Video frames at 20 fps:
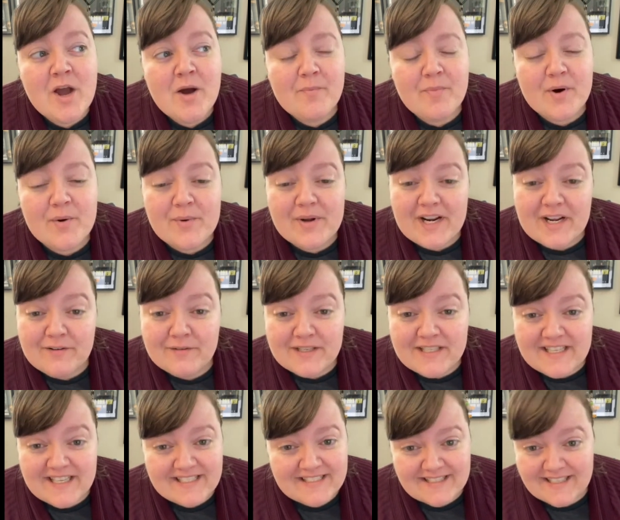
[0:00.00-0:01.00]
But what I
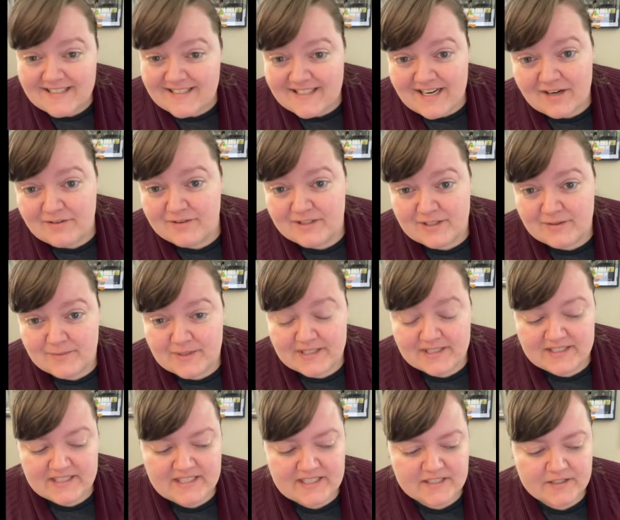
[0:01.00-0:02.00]
realized, that's not really what
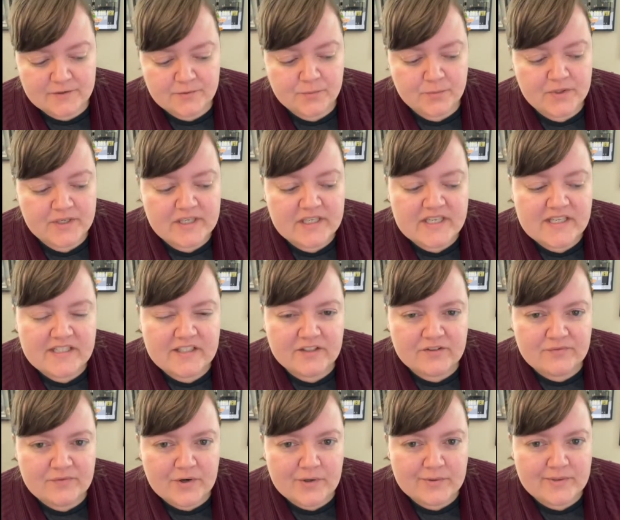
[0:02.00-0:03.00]
it is. What it
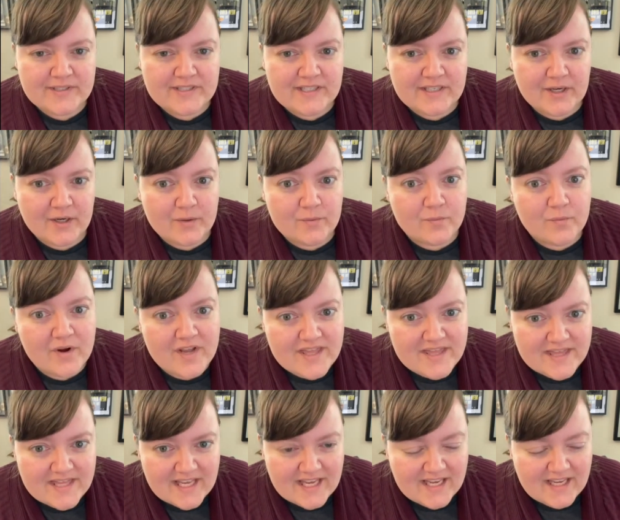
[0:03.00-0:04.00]
is focusing on
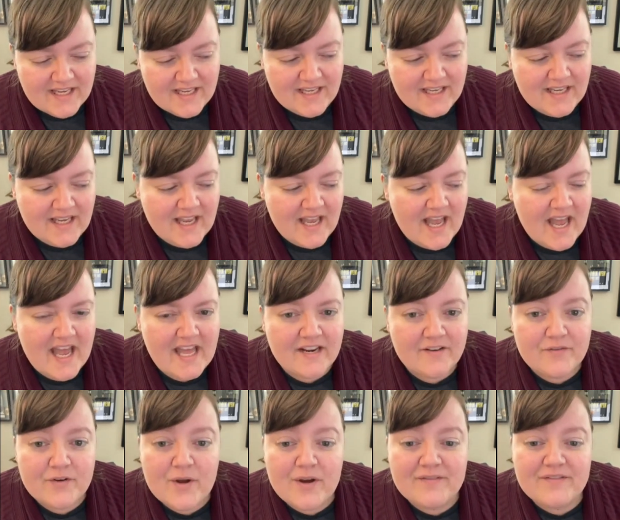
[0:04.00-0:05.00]
one thing. And
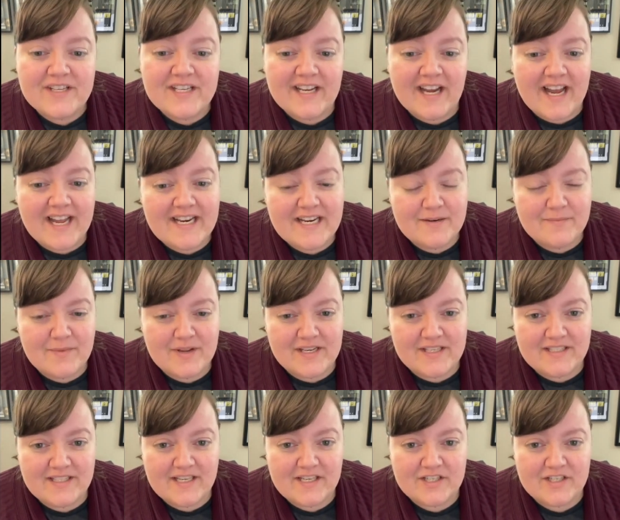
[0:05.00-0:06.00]
if you have a guided
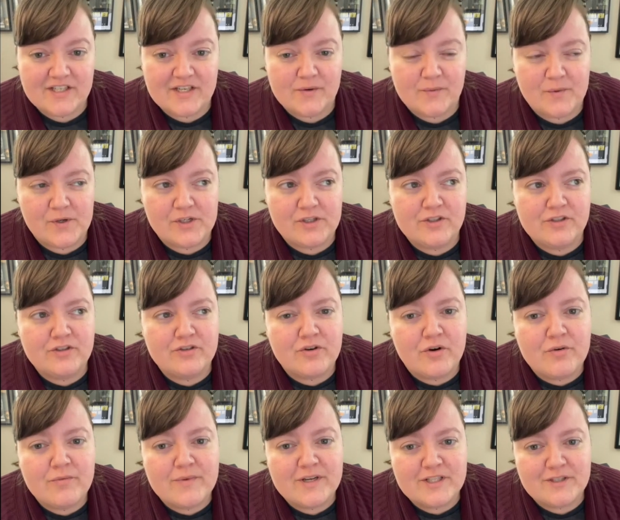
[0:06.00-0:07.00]
meditation, it works so
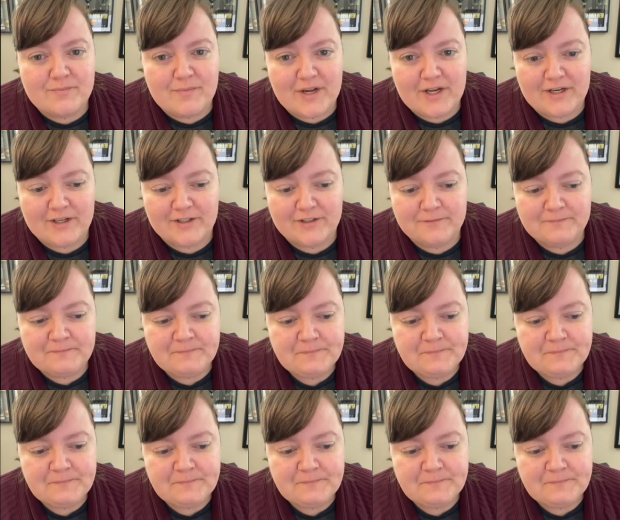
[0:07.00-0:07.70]
much better.